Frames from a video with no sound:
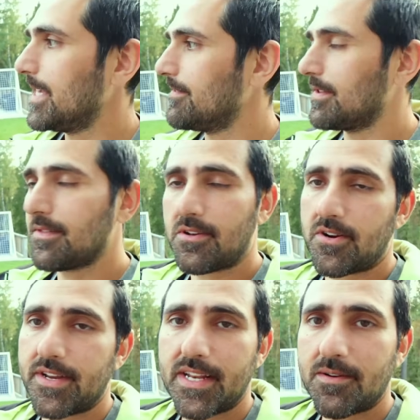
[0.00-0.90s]
Even the
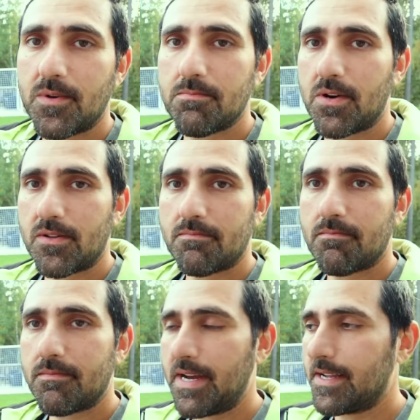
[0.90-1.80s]
Gardena we bought
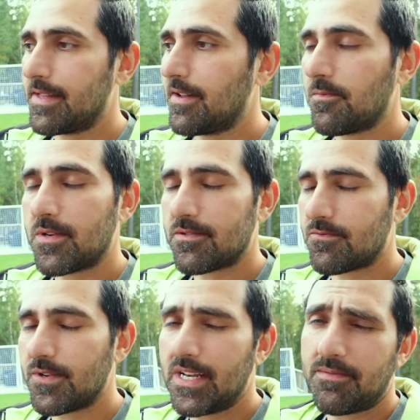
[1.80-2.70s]
back then was
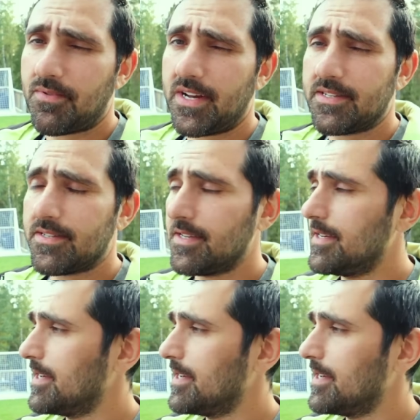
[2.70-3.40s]
really pricey.